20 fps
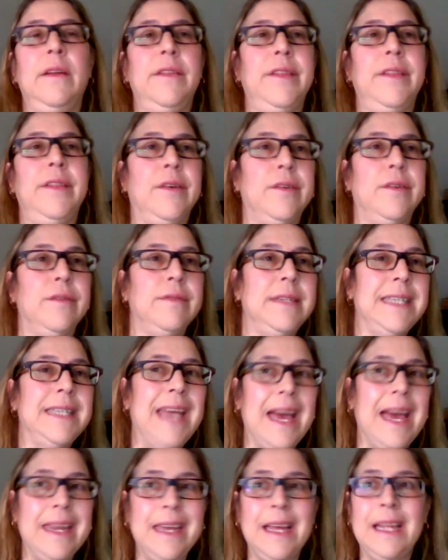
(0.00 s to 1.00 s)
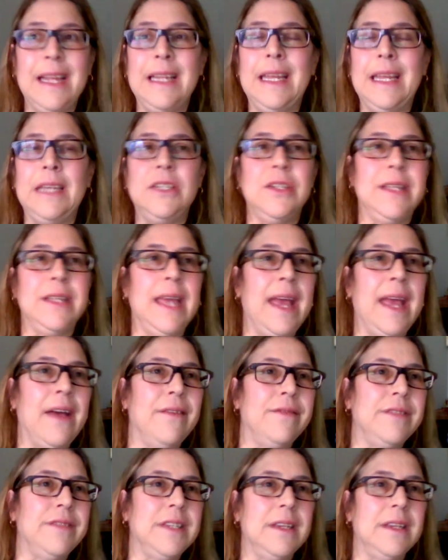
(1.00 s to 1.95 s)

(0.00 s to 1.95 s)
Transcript: their data, like do they have